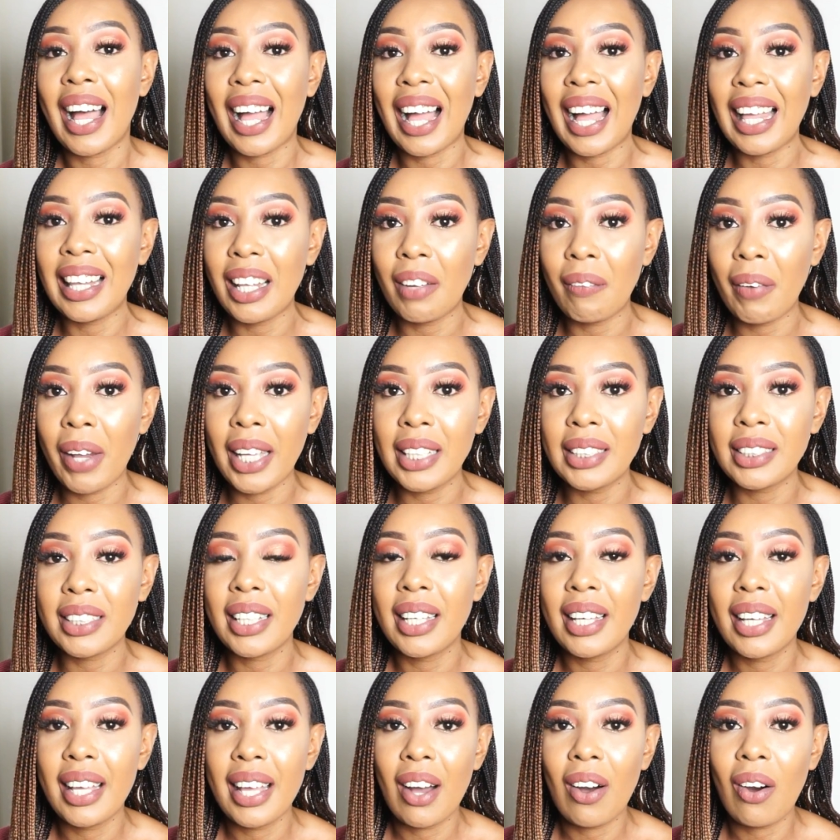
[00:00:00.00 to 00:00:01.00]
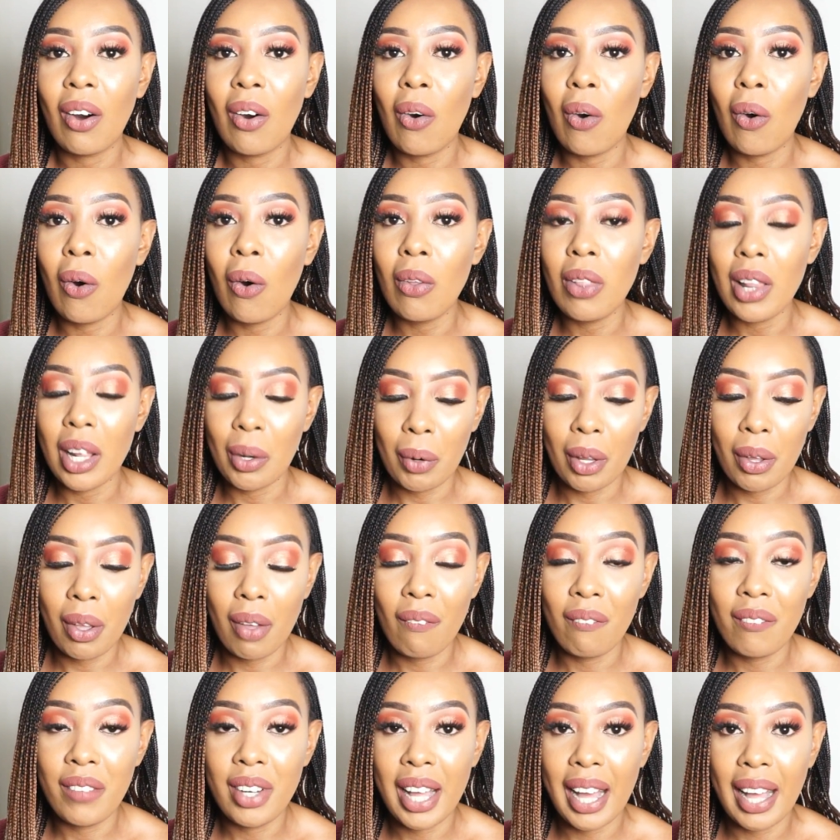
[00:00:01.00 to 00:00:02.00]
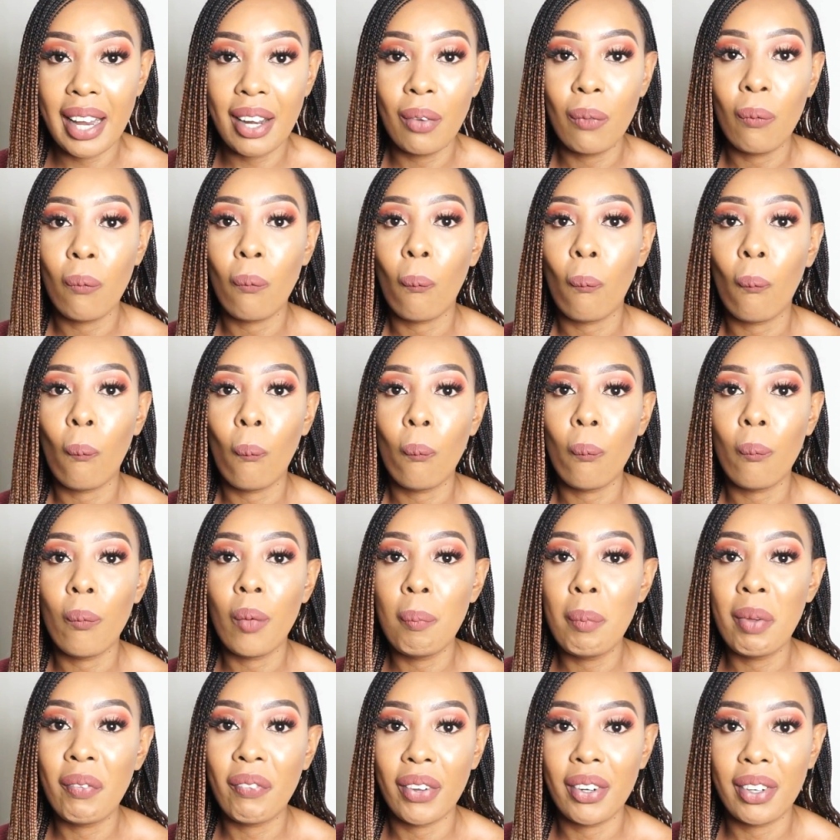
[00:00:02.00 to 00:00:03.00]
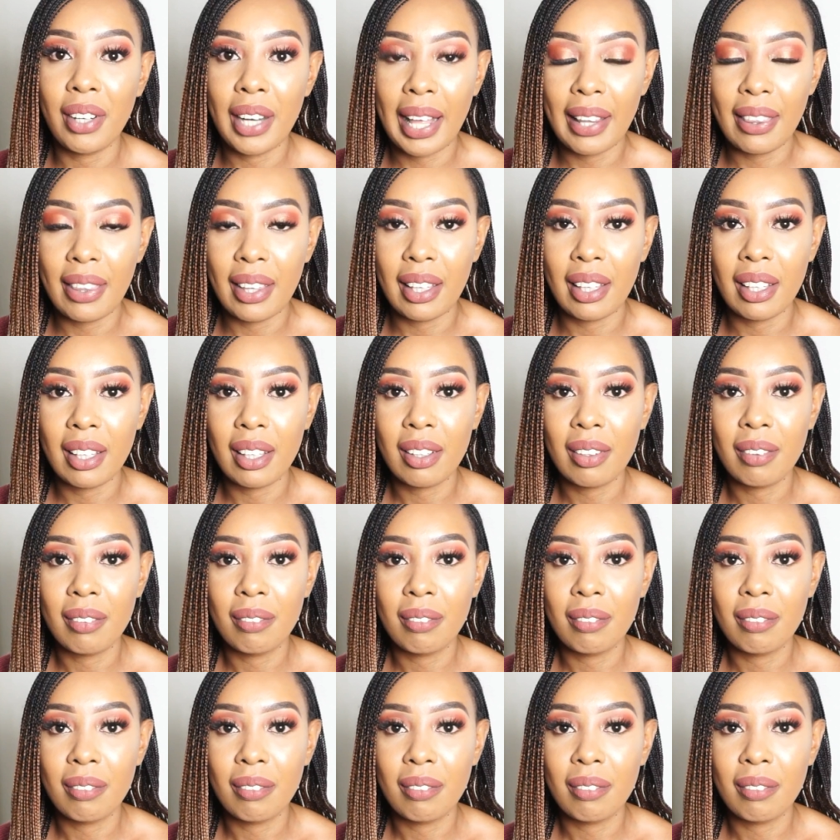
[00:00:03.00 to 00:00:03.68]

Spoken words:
Otherwise, all that work you've done will be for nothing.